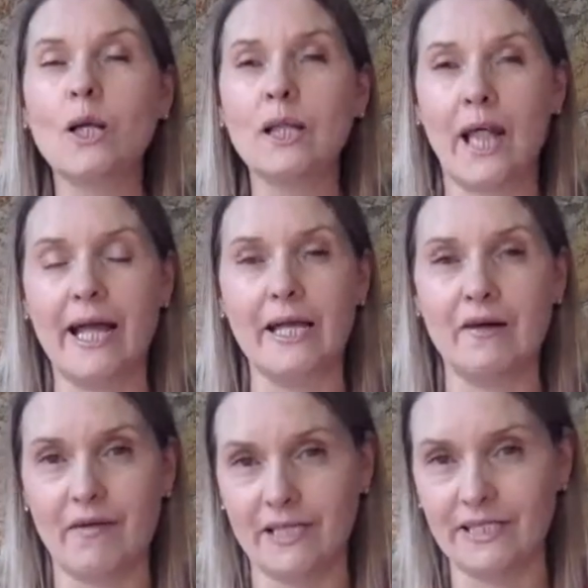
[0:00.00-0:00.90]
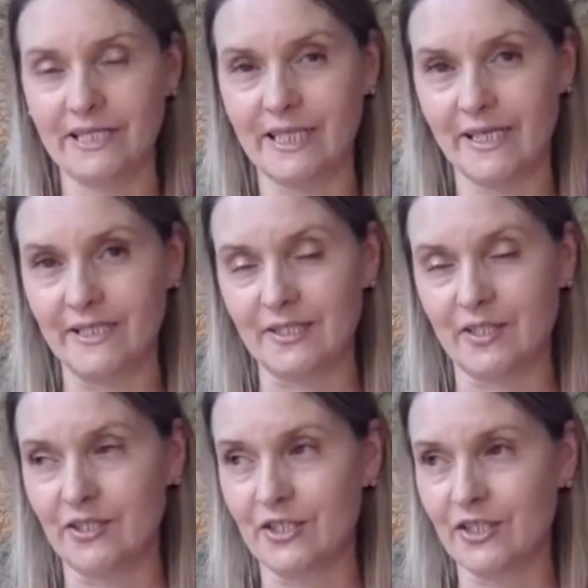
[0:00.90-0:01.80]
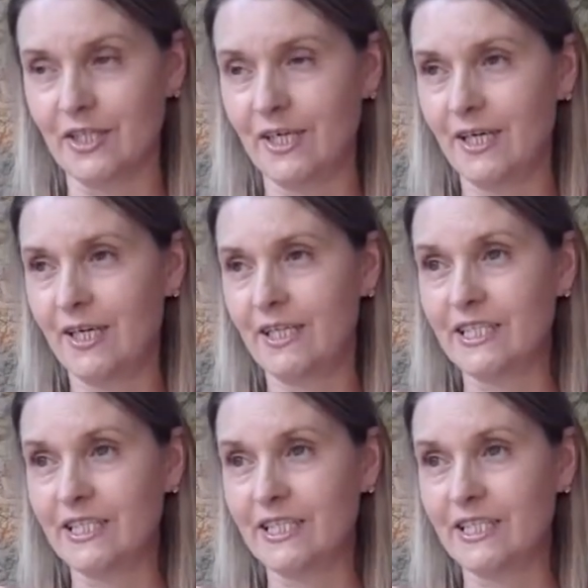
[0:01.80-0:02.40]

line of ancestors, this